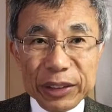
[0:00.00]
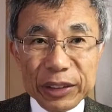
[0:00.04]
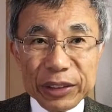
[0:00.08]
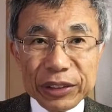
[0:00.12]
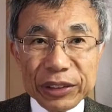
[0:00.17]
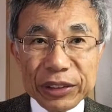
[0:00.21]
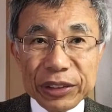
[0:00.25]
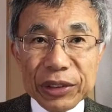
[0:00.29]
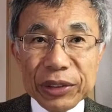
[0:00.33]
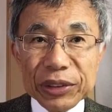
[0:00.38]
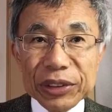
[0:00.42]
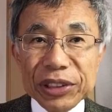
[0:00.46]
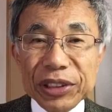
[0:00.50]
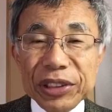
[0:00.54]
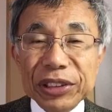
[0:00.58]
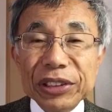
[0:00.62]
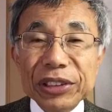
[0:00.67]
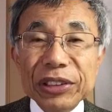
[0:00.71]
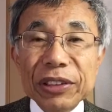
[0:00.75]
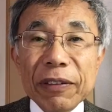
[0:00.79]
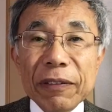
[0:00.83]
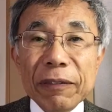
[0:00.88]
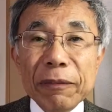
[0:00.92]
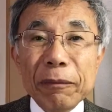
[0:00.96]

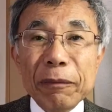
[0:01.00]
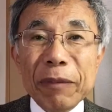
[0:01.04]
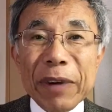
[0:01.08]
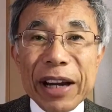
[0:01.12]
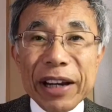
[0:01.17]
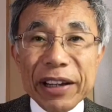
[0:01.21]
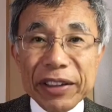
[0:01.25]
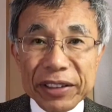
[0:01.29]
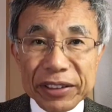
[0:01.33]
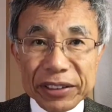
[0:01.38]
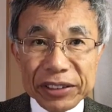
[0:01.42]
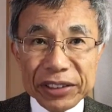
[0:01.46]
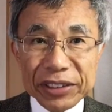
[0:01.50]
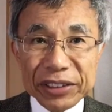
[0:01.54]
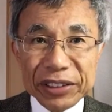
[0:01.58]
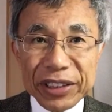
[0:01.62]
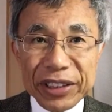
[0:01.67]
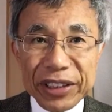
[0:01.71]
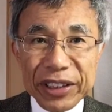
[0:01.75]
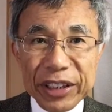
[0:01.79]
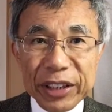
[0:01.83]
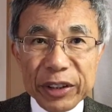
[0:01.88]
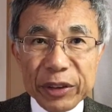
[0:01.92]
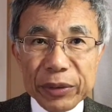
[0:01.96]
Sources of bias
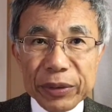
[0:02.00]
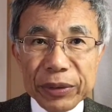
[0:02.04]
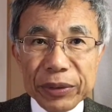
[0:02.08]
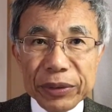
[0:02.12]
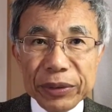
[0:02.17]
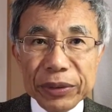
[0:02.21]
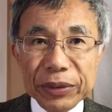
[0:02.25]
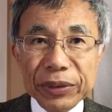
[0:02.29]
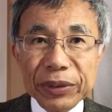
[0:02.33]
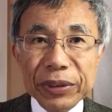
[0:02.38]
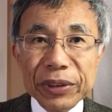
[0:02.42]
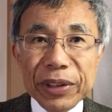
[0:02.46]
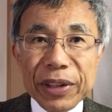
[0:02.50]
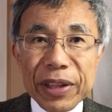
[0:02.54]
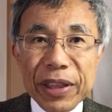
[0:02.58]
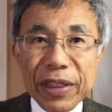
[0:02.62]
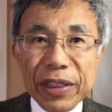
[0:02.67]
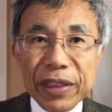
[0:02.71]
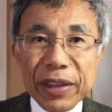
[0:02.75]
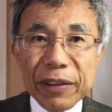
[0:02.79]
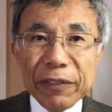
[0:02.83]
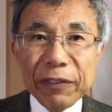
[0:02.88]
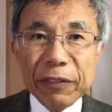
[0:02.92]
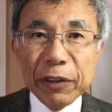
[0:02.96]
include
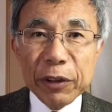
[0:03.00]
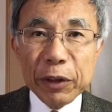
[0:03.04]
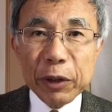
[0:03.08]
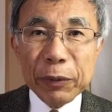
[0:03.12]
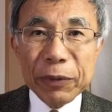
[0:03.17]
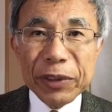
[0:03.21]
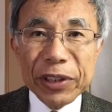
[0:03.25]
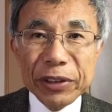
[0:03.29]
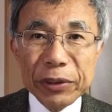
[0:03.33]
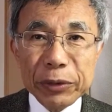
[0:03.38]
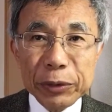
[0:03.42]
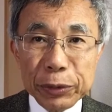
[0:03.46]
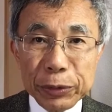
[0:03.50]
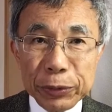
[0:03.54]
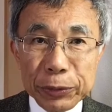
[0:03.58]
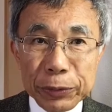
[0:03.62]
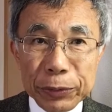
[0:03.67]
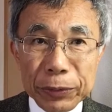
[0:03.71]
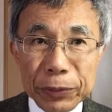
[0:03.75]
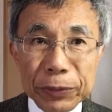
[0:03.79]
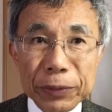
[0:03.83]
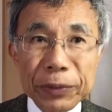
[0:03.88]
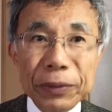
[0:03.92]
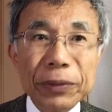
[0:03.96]
the following
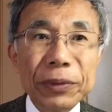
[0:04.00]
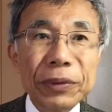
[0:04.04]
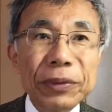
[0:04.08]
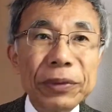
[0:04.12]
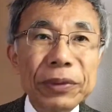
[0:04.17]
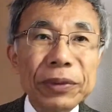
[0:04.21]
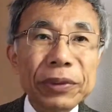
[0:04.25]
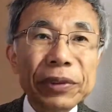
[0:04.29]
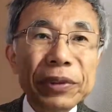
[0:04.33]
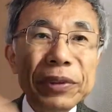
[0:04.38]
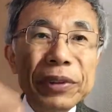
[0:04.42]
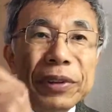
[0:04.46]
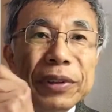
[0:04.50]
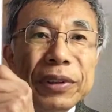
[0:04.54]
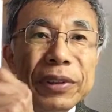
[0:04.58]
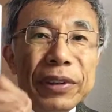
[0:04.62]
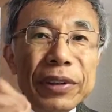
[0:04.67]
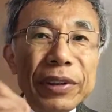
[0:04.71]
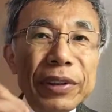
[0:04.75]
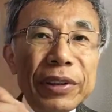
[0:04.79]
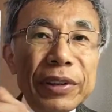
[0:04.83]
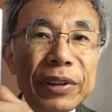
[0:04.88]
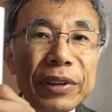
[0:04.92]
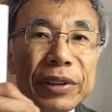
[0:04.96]
two:
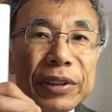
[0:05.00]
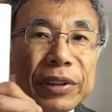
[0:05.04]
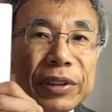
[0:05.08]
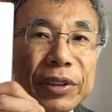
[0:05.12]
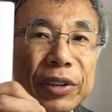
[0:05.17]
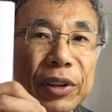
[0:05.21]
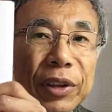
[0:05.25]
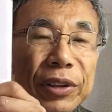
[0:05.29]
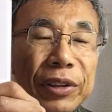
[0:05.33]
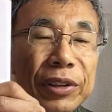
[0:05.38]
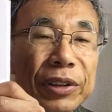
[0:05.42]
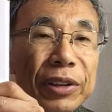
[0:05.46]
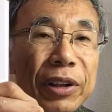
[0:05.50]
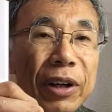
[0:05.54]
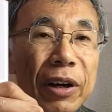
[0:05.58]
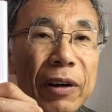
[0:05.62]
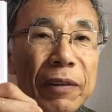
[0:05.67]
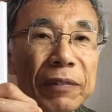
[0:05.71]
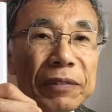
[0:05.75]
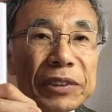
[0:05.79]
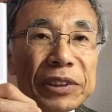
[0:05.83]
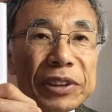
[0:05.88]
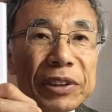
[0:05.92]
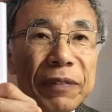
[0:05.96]

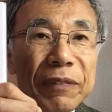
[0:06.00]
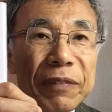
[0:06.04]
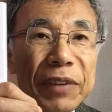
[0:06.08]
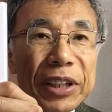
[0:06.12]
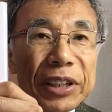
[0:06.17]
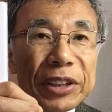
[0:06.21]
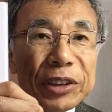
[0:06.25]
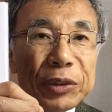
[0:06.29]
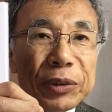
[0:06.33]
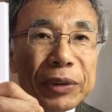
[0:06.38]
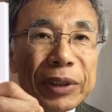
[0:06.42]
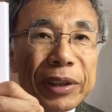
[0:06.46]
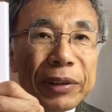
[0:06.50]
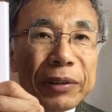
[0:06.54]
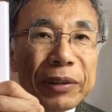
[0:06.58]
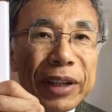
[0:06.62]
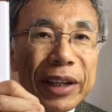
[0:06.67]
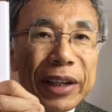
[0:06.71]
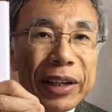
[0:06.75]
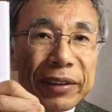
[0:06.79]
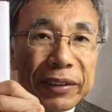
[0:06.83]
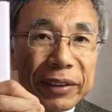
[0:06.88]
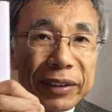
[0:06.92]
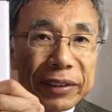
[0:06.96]
non-observational
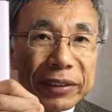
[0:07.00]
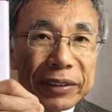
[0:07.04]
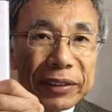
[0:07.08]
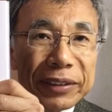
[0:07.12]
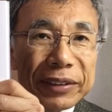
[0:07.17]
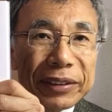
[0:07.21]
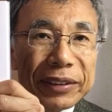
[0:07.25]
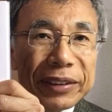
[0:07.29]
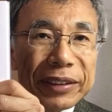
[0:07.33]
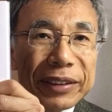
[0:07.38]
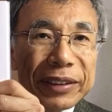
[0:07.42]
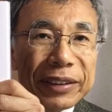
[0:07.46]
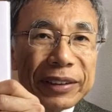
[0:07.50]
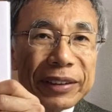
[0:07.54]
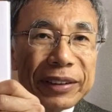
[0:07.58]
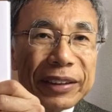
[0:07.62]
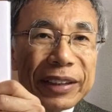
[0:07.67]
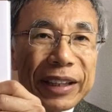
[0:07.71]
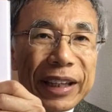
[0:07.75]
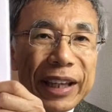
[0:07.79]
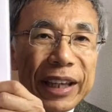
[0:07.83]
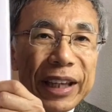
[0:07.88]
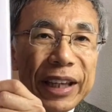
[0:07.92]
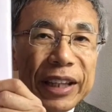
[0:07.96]
error
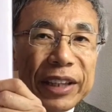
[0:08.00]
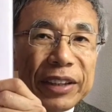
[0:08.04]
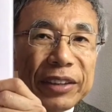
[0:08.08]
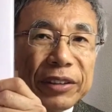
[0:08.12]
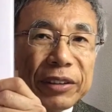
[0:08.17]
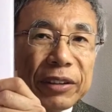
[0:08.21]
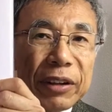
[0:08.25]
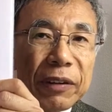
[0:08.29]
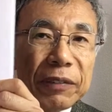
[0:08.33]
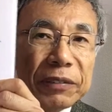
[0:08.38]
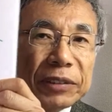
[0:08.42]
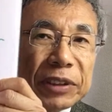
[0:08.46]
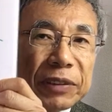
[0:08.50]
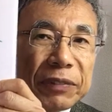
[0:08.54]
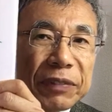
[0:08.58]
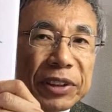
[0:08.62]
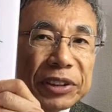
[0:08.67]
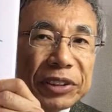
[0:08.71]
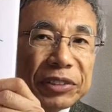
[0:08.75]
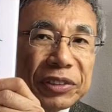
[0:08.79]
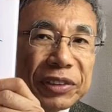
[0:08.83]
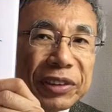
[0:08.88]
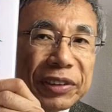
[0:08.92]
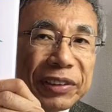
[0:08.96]
and
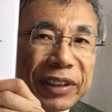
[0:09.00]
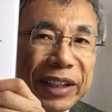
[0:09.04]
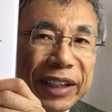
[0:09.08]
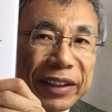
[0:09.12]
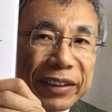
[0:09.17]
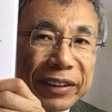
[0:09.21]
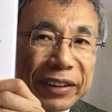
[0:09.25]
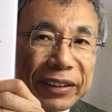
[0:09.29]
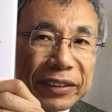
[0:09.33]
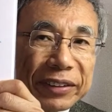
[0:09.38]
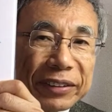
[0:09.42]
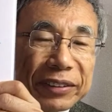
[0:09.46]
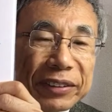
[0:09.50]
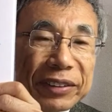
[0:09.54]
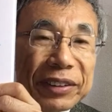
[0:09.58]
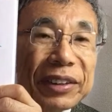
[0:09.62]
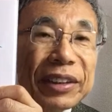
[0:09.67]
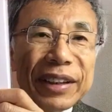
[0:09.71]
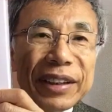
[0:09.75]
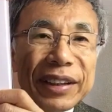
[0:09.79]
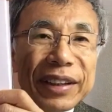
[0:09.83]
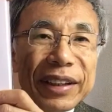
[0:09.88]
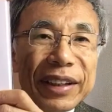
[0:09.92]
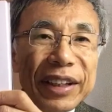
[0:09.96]
observational error.
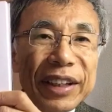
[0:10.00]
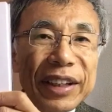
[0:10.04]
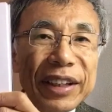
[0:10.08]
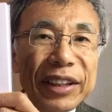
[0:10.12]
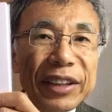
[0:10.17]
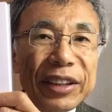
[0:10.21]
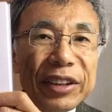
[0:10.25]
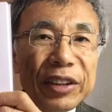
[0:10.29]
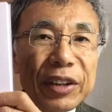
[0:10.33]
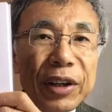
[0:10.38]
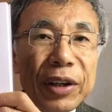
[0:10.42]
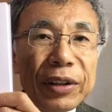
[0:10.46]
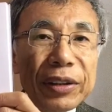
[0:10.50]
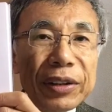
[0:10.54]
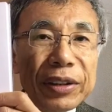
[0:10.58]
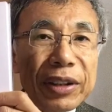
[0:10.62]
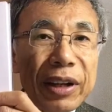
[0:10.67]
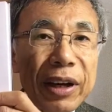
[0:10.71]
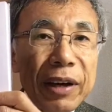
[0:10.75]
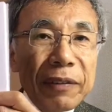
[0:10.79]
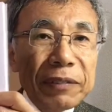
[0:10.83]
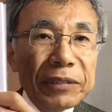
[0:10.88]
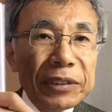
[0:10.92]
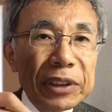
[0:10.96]
In
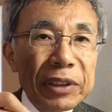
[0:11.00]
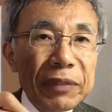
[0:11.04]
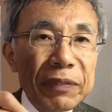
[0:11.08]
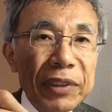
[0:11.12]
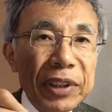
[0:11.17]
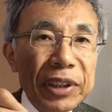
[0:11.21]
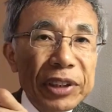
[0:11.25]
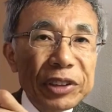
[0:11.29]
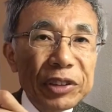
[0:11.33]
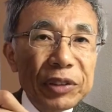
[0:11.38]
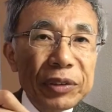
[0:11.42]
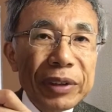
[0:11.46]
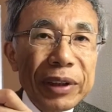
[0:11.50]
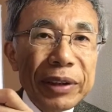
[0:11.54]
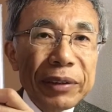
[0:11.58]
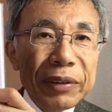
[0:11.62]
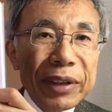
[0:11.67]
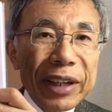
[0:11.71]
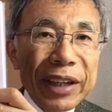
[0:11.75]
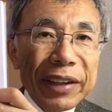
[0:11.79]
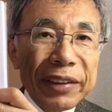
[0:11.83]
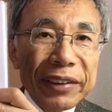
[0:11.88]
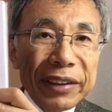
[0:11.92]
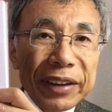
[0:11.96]
non-observational
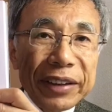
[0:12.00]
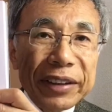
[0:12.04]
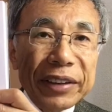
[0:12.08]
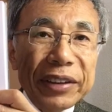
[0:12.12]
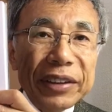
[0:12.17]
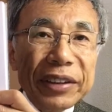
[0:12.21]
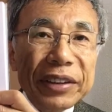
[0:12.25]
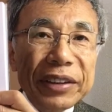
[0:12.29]
error,